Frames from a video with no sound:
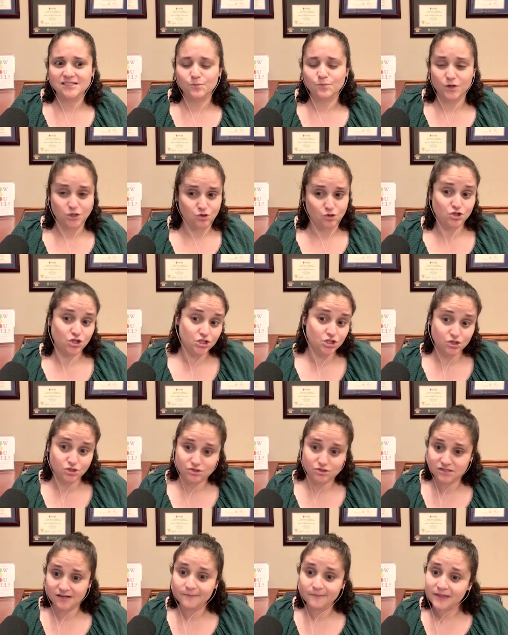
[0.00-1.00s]
but you should do
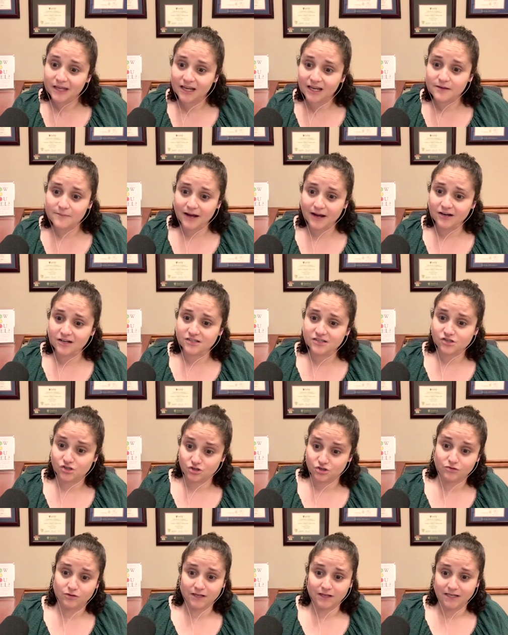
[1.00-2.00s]
something about it so
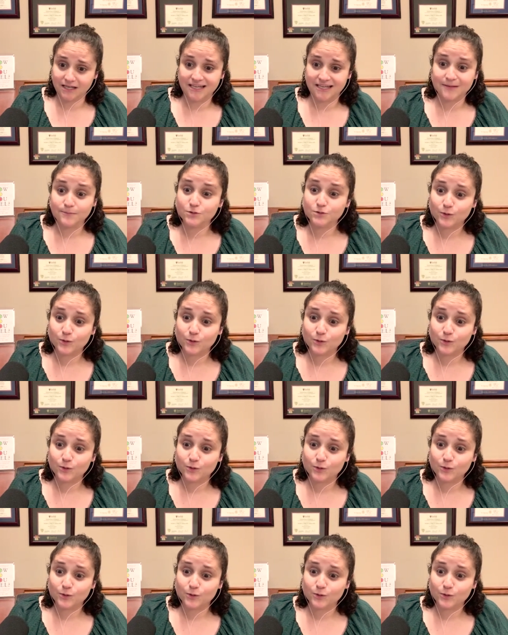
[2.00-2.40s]
you can keep